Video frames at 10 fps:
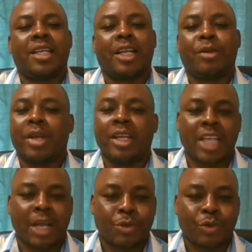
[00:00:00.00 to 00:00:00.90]
And many
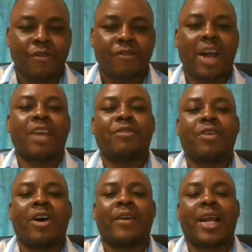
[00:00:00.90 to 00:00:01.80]
times we fight
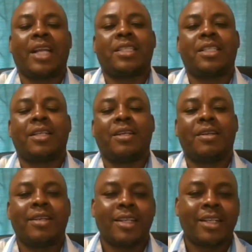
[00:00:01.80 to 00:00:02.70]
for our rights.
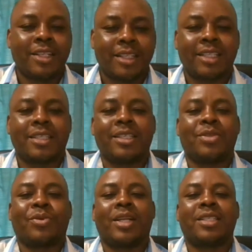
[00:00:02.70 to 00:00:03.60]
This
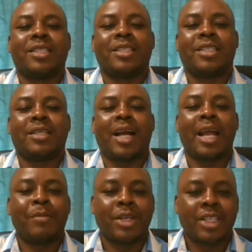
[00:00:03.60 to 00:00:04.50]
is what I
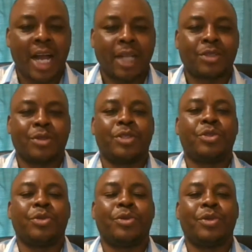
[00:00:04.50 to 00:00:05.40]
am entitled
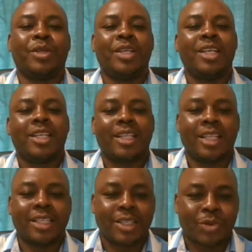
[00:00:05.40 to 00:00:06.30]
to.
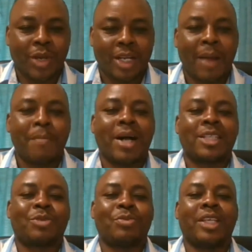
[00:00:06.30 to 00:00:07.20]
This is what I
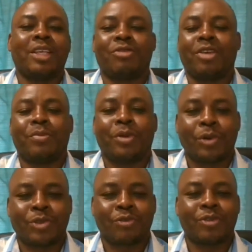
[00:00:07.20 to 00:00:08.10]
must be given
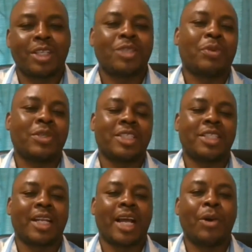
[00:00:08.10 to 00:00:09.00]
because of this
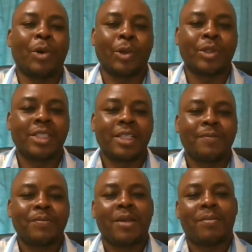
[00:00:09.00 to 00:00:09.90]
position I hold.
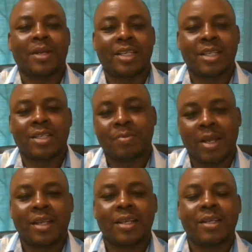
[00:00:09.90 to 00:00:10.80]
But this man,